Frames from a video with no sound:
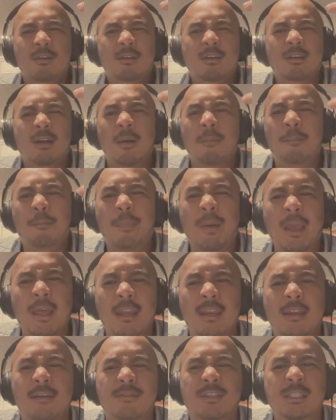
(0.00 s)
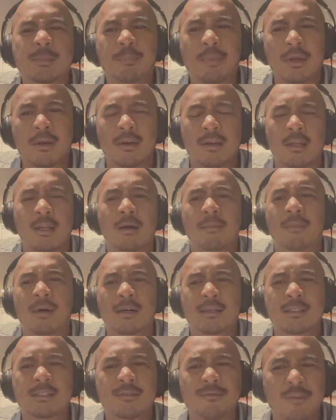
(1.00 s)
competitive spirit
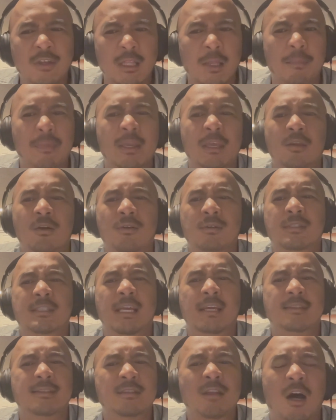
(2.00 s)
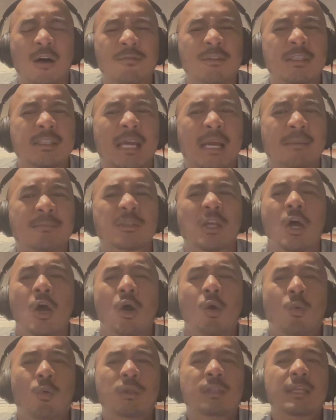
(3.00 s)
amongst Filipinos that oftentimes
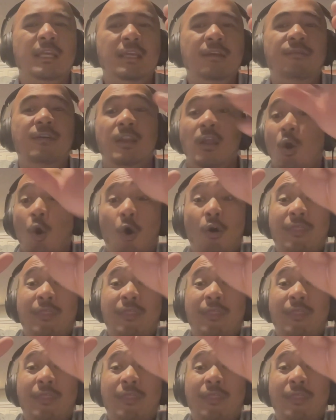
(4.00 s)
will even, or